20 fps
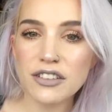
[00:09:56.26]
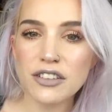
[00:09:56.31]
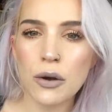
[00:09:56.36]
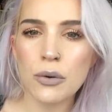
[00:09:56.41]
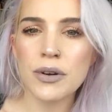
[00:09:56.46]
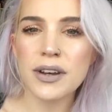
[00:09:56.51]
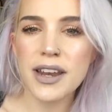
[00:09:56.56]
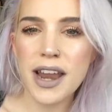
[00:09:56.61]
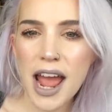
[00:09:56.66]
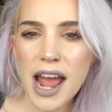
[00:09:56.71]

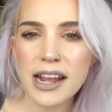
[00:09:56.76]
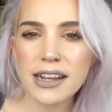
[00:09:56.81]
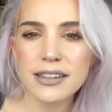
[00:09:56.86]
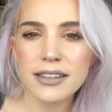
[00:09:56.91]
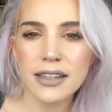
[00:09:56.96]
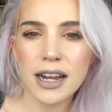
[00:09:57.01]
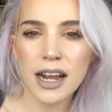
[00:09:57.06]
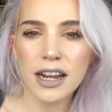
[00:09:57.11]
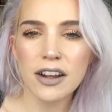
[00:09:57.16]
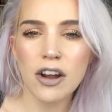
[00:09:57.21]
so
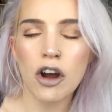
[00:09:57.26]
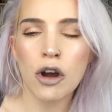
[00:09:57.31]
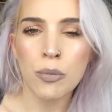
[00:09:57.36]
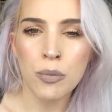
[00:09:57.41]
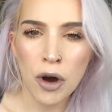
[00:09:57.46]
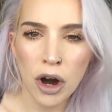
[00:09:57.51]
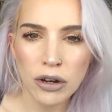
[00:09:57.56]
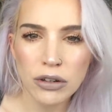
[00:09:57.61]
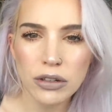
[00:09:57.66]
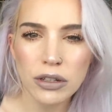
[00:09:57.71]
next I got a
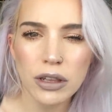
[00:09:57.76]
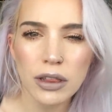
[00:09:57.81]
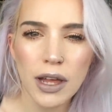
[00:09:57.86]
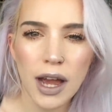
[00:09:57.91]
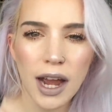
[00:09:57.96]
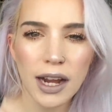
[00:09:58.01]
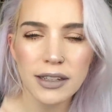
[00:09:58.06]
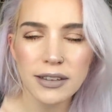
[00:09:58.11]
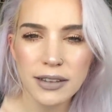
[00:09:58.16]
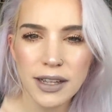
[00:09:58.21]
product
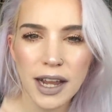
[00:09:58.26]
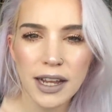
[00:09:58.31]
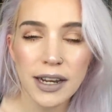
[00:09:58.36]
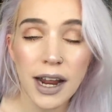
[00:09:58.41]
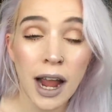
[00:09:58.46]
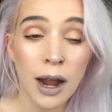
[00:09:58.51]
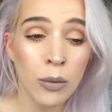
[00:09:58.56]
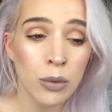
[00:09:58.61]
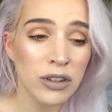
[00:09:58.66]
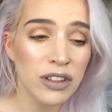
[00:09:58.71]
that I said
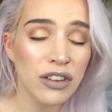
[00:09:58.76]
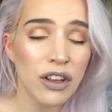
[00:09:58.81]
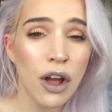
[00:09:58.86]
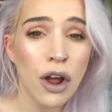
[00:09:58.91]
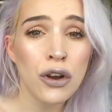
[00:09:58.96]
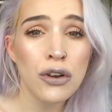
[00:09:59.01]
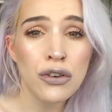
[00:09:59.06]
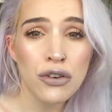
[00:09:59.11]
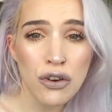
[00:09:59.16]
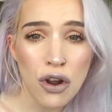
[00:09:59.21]
I was
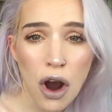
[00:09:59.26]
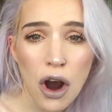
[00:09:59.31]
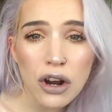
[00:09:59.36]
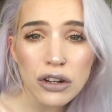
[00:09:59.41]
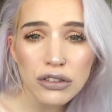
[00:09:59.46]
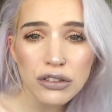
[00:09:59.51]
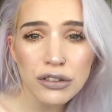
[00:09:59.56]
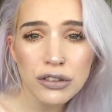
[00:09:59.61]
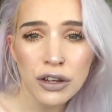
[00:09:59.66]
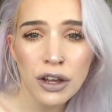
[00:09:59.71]

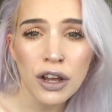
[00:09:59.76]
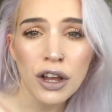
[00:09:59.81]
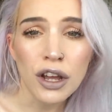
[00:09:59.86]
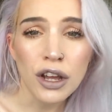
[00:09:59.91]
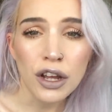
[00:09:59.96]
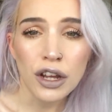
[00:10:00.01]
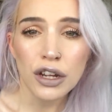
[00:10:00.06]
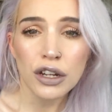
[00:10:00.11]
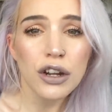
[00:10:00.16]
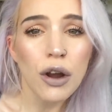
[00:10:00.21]
not
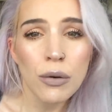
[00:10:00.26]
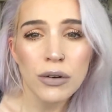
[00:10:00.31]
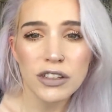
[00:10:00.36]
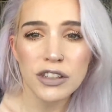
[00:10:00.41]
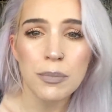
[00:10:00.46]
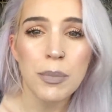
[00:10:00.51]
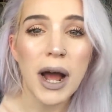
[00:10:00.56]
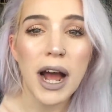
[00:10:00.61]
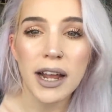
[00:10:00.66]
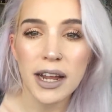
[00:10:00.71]
going
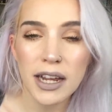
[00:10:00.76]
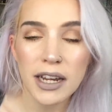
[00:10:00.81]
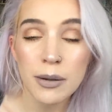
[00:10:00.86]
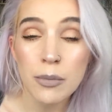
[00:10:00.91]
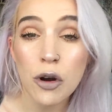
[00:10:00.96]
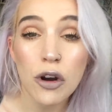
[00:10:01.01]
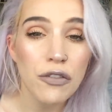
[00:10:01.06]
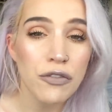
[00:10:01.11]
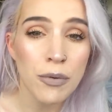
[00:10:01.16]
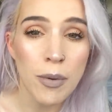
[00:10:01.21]
to buy
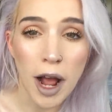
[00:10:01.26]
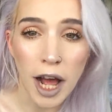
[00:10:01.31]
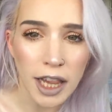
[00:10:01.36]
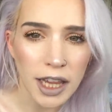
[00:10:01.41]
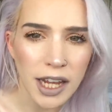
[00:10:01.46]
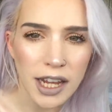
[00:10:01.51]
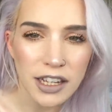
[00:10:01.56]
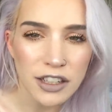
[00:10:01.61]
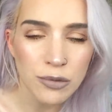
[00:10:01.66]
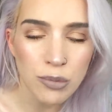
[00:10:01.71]
anymore from
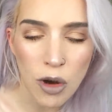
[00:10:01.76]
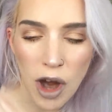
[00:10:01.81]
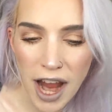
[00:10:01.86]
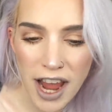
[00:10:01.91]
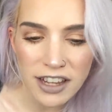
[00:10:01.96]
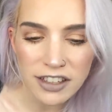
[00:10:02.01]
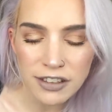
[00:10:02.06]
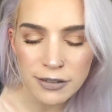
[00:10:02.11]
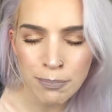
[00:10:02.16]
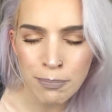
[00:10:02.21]

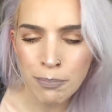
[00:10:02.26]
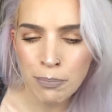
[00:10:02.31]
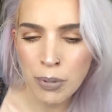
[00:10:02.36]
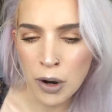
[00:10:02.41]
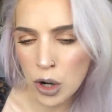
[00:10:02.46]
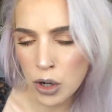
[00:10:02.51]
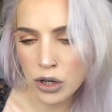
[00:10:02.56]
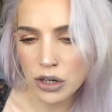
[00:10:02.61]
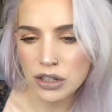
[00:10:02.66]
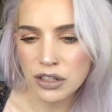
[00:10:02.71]
AliExpress,
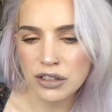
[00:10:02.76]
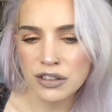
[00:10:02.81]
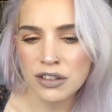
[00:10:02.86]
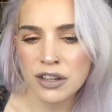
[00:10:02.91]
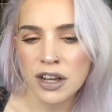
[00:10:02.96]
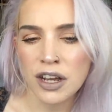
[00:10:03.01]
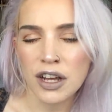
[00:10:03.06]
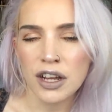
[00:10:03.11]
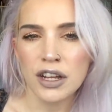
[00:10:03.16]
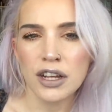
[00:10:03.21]

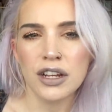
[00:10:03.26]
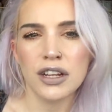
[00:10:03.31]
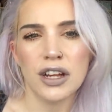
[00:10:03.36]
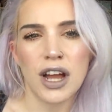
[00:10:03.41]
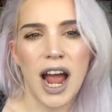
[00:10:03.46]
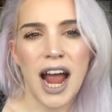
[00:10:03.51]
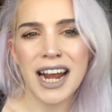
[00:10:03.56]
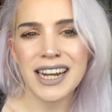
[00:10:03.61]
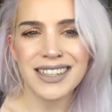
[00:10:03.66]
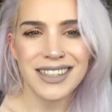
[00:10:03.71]
but
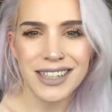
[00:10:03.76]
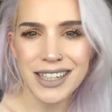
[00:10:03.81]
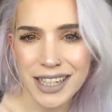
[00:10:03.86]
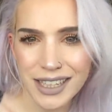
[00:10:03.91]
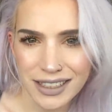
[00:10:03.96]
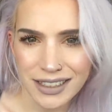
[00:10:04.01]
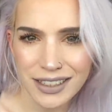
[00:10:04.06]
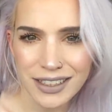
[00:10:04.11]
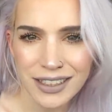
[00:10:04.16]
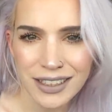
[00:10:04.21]
I
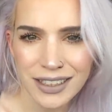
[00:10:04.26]
did.